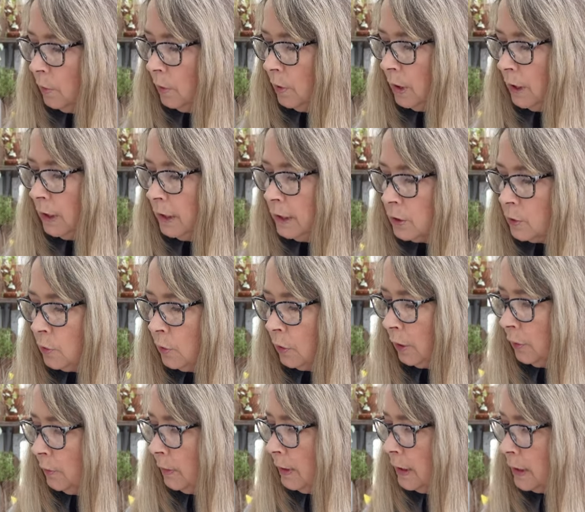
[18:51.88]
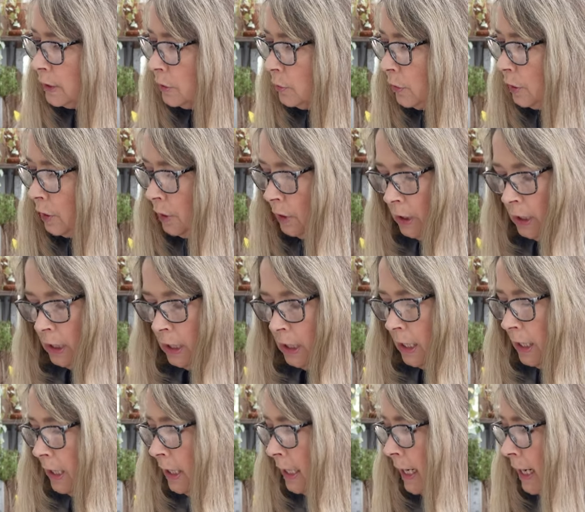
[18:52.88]
One in this corner and one in this corner.
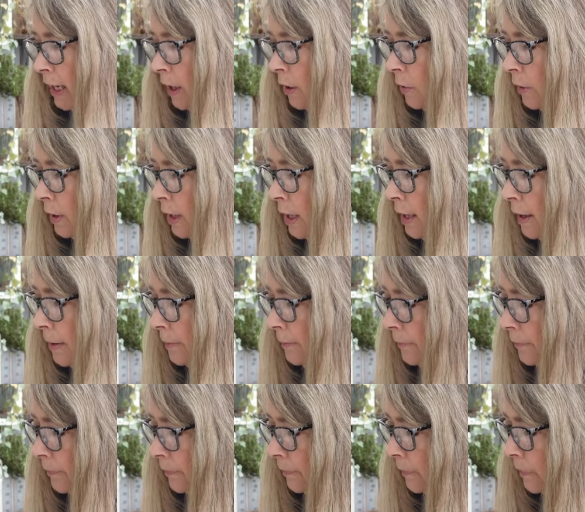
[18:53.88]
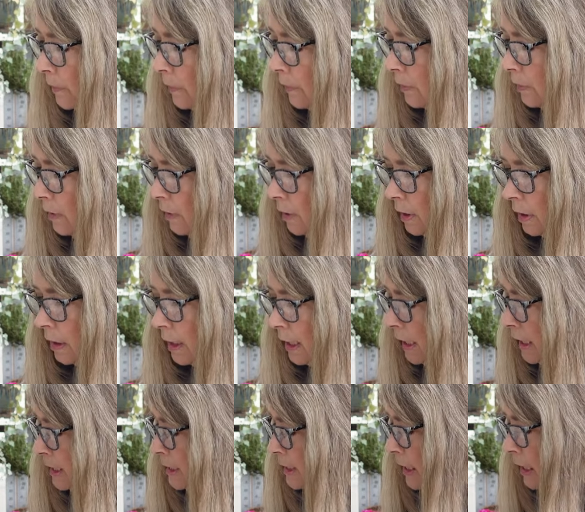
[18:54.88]
Now, um,
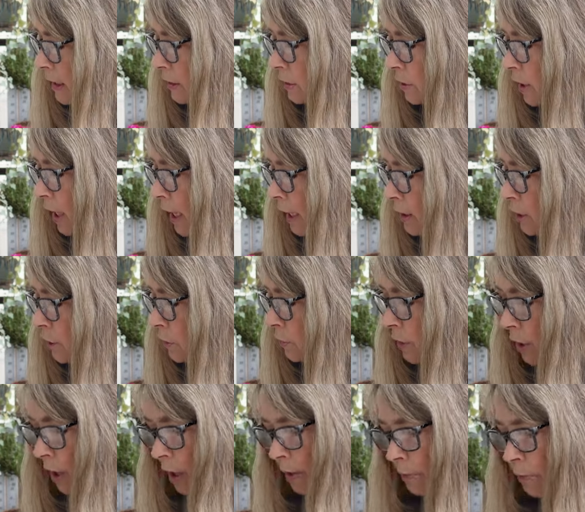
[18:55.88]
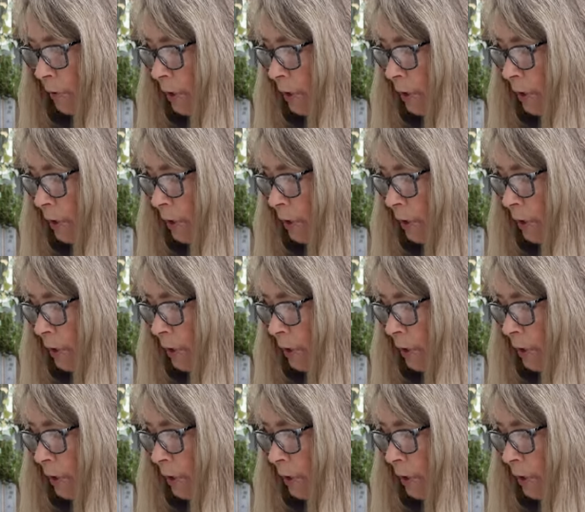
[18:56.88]
like I said, I do not